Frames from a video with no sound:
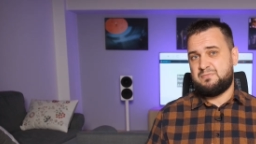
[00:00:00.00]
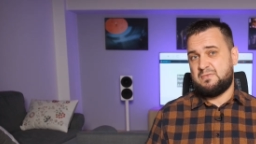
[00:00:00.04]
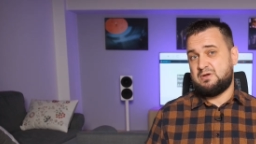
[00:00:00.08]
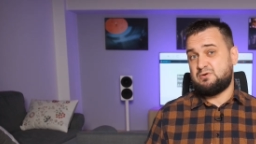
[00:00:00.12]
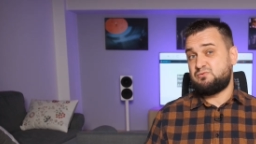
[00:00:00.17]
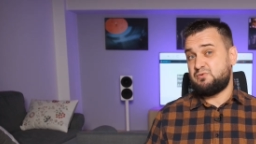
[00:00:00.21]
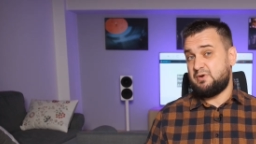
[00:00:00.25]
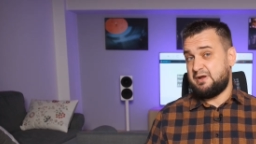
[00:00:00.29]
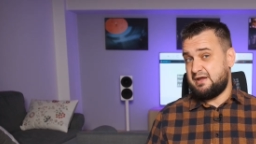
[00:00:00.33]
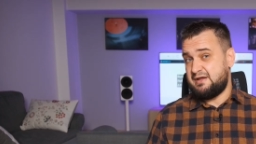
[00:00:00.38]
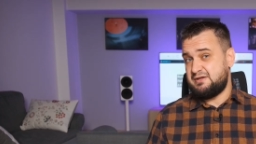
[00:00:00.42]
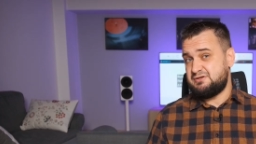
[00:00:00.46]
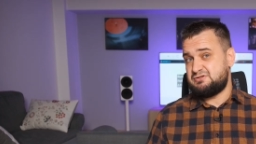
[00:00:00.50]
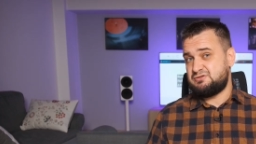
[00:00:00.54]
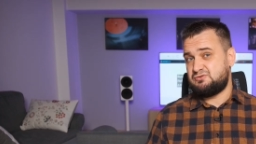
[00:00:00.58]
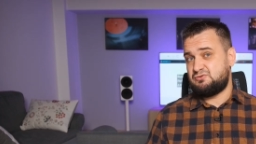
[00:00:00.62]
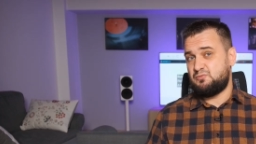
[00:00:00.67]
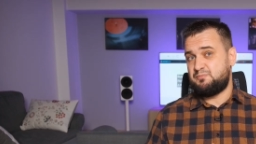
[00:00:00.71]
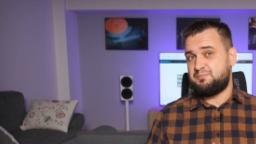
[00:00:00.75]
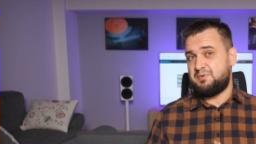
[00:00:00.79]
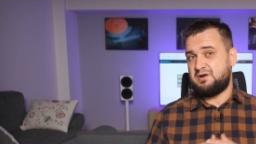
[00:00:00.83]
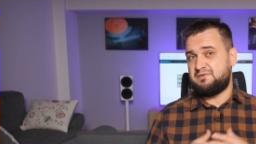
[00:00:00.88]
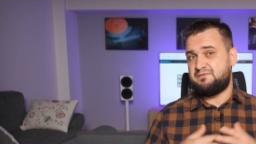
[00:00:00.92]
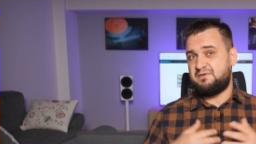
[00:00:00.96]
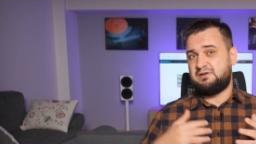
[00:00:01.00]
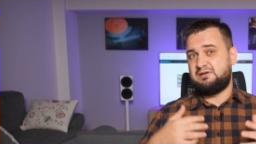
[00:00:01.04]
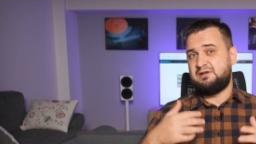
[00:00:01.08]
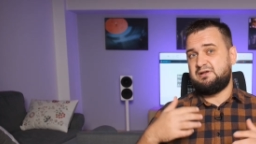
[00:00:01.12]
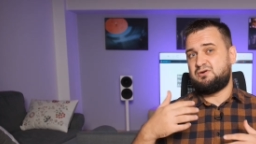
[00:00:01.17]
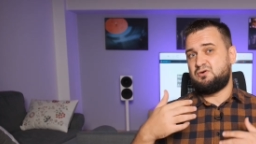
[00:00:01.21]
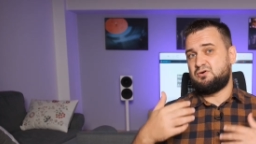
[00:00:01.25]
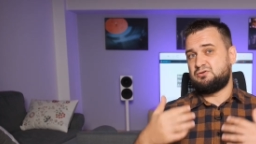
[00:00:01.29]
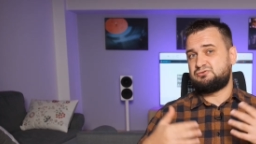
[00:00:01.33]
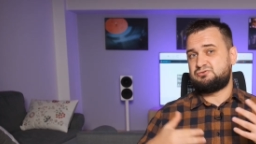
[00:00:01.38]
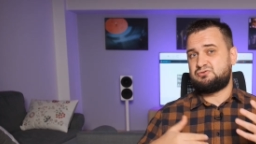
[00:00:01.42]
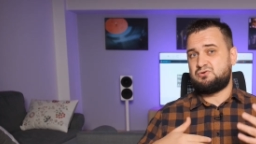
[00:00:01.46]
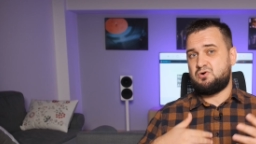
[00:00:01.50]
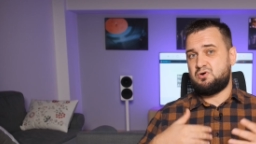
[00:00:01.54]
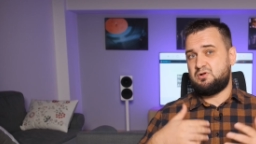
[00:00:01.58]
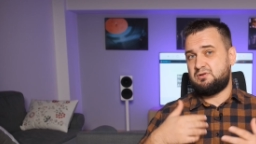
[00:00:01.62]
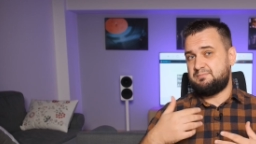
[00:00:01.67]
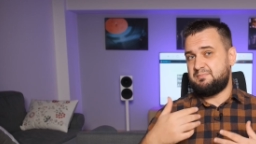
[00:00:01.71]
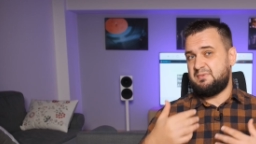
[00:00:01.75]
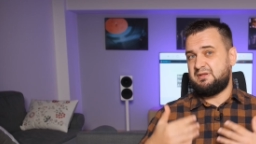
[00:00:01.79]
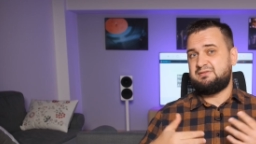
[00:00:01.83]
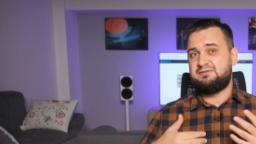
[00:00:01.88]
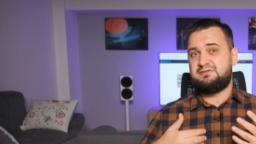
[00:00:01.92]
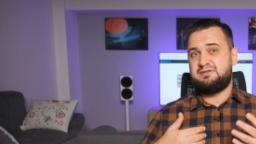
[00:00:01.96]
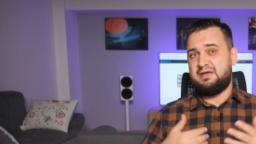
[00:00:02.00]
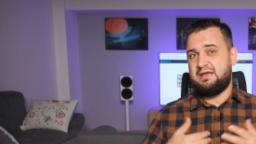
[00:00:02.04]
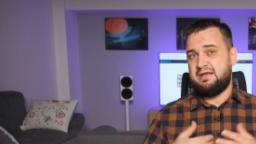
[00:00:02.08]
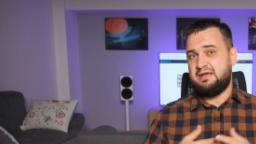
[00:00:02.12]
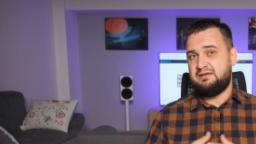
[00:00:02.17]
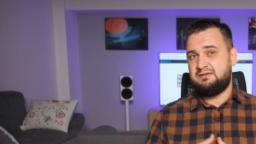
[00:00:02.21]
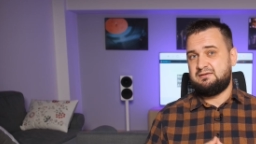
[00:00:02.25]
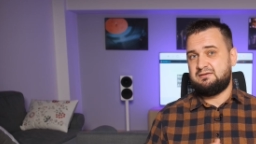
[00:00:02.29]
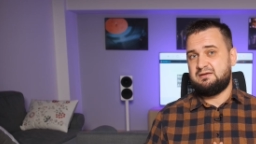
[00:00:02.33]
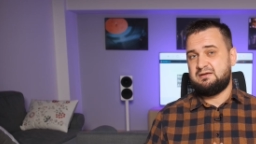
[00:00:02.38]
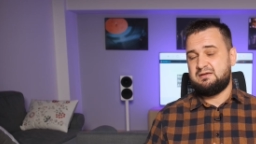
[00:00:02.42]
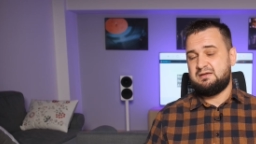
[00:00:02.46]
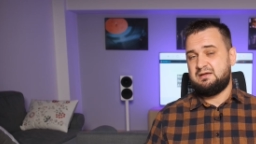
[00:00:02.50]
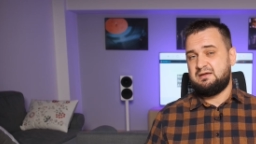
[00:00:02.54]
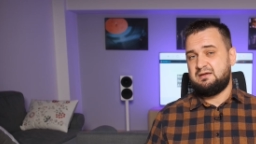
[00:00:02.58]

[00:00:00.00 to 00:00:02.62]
range to perfectly control, maintain,